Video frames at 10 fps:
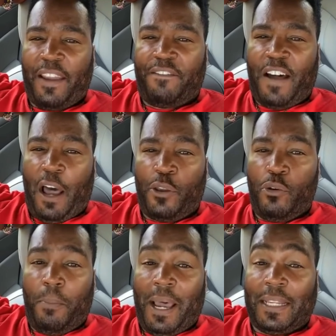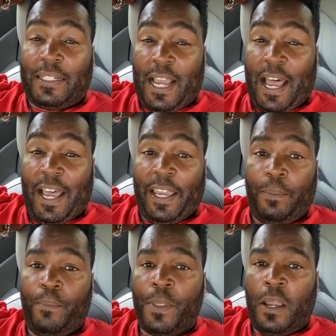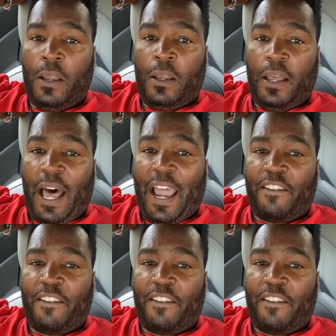value my time, I